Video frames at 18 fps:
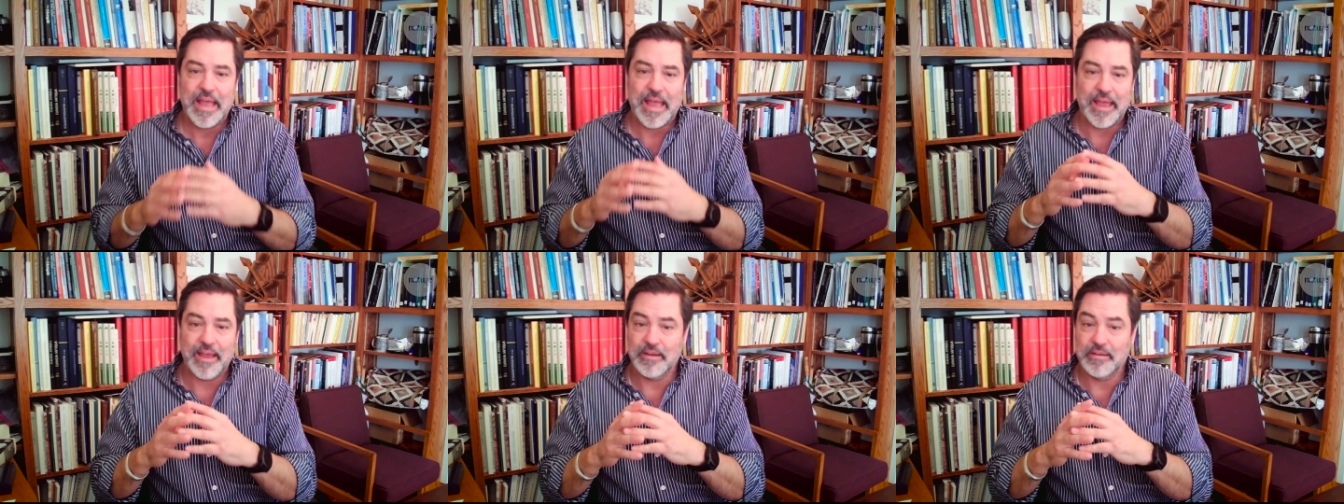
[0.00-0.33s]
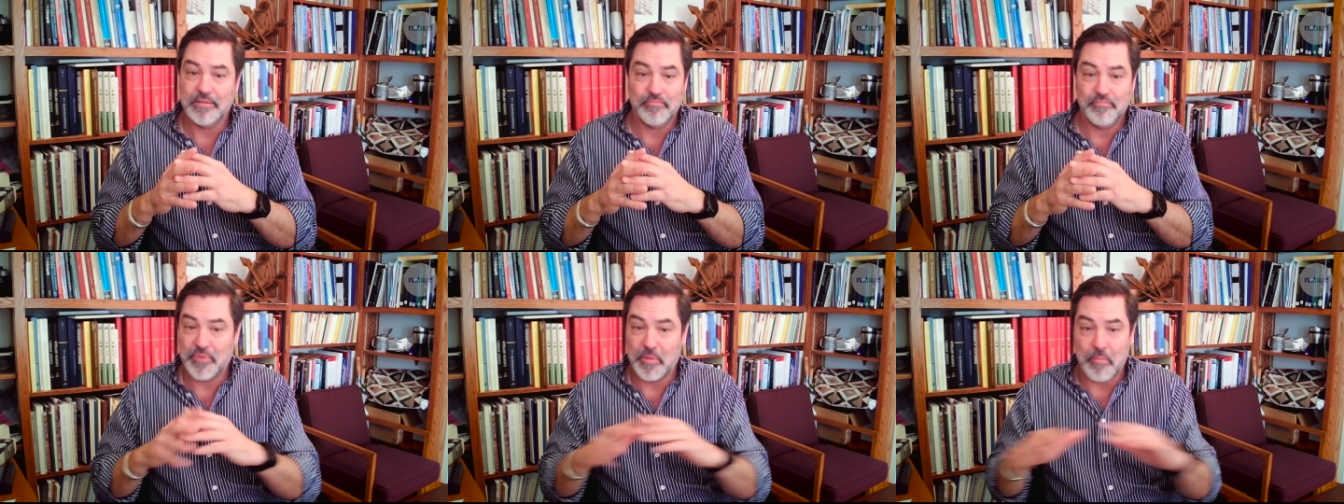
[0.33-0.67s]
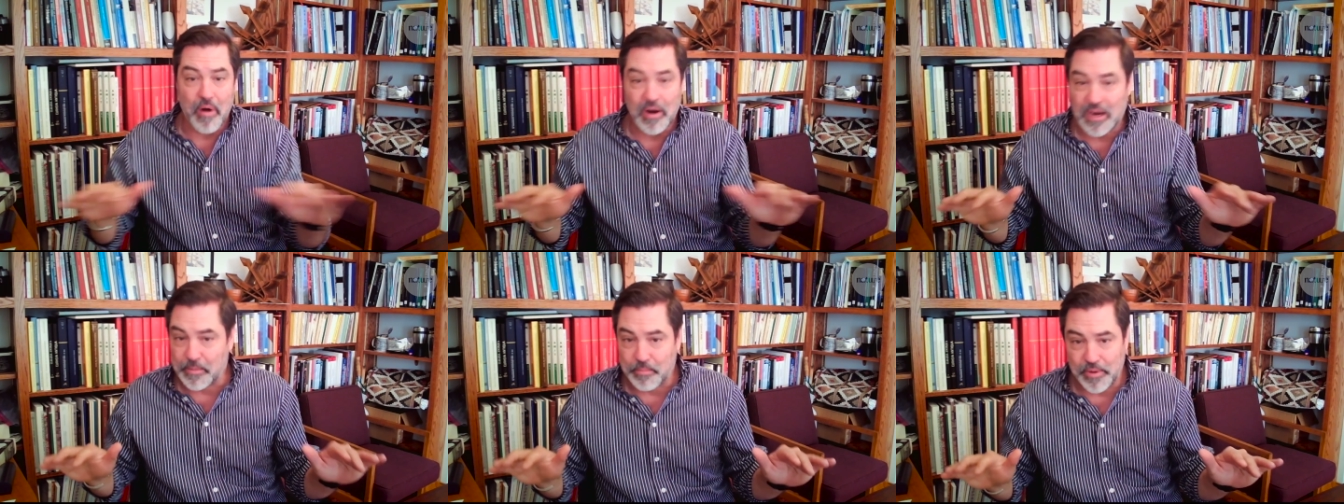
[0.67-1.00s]
and the
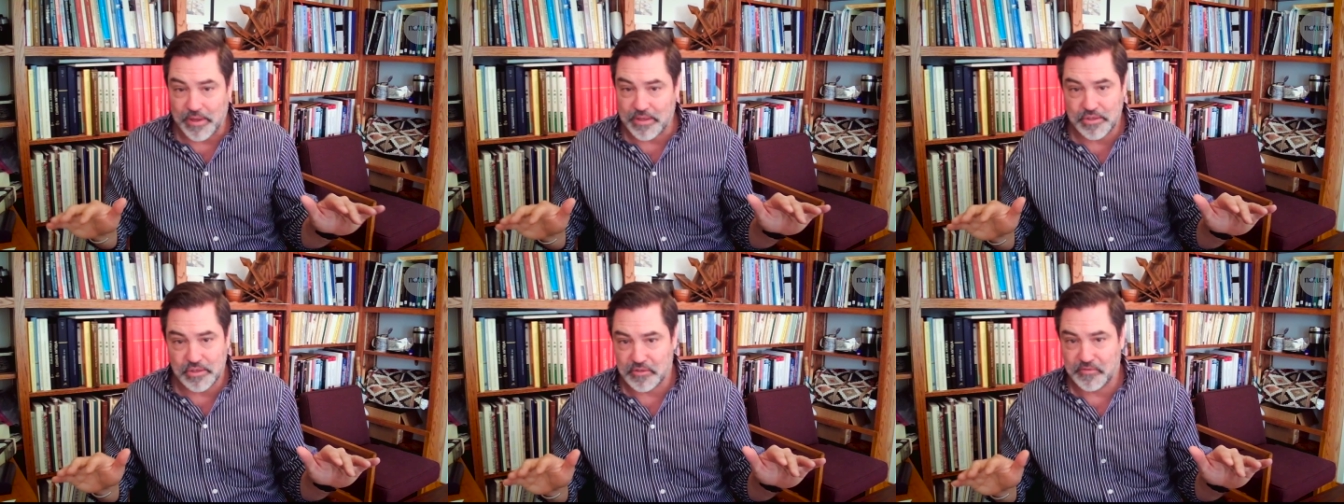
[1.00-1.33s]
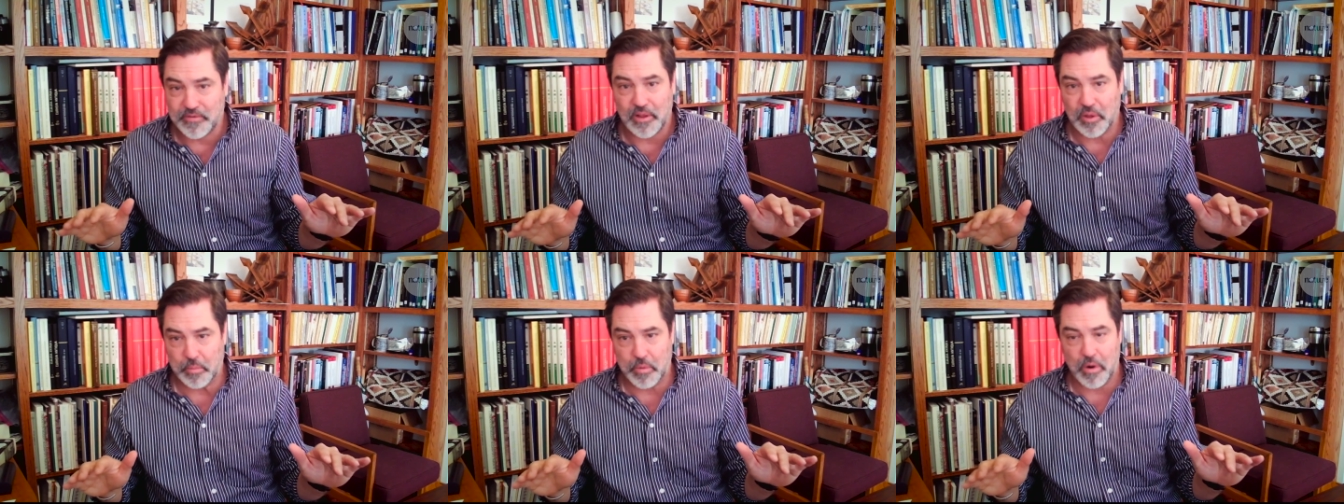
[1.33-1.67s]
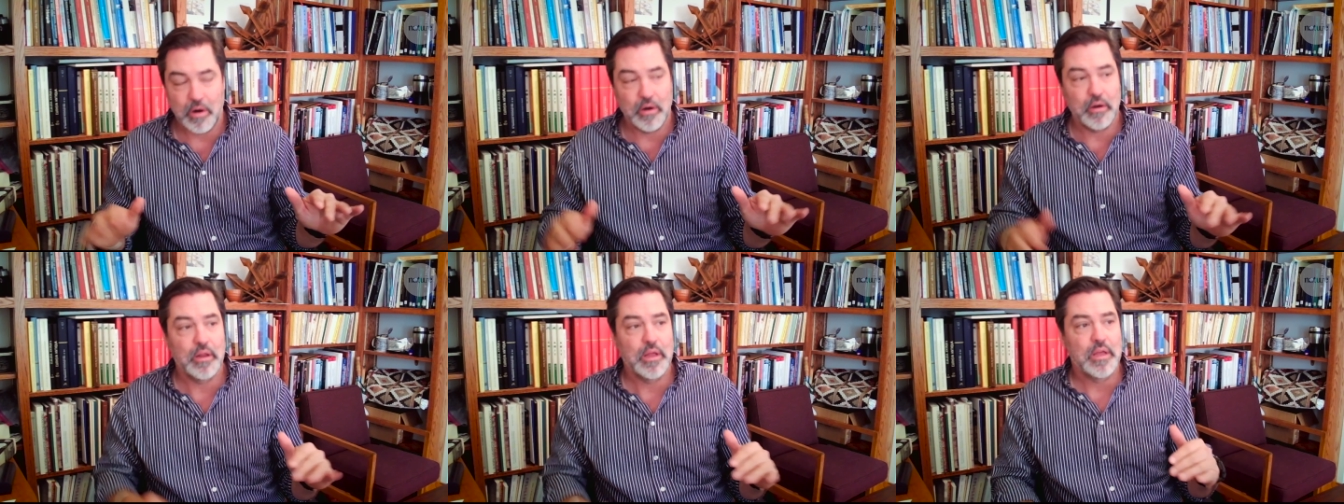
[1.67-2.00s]
marketplace just fell
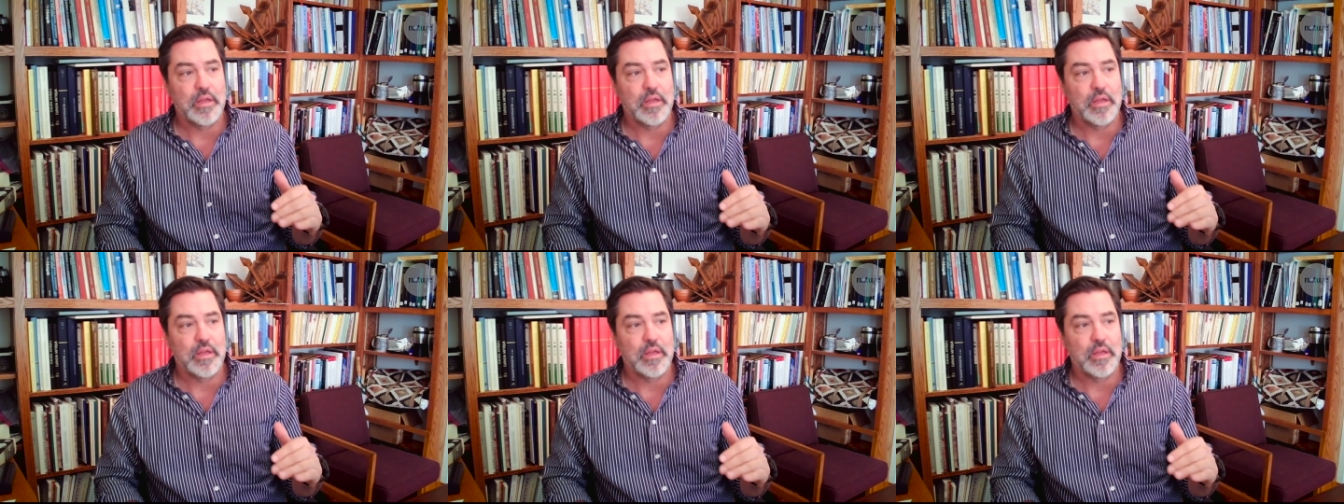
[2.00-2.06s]
apart.